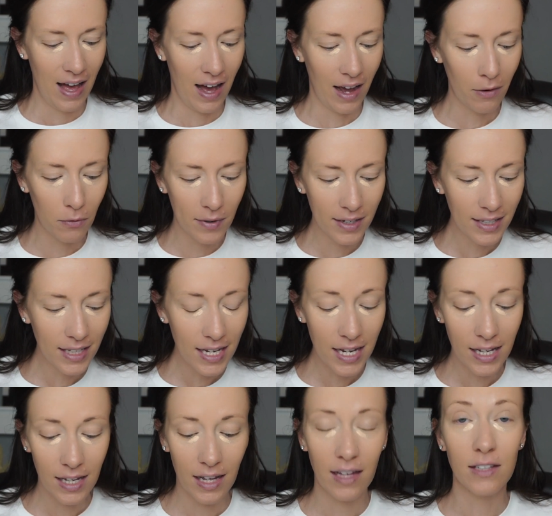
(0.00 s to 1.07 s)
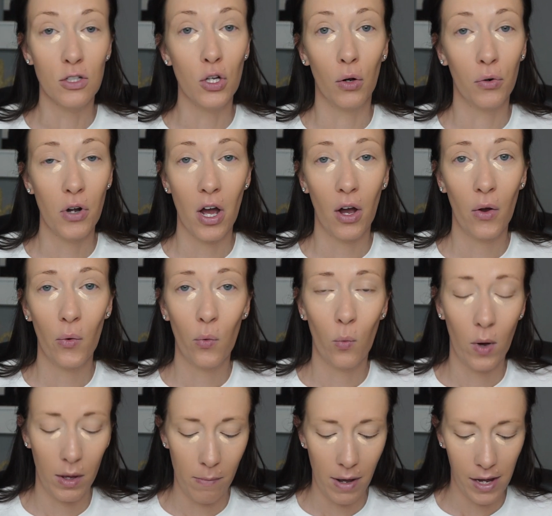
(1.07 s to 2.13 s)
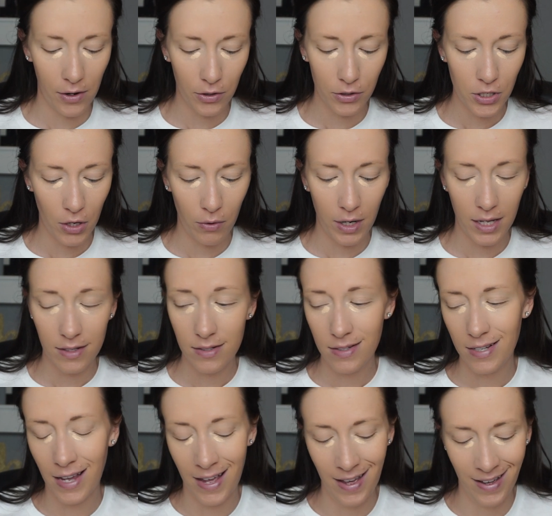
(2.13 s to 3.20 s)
I really don't know what my undertone is.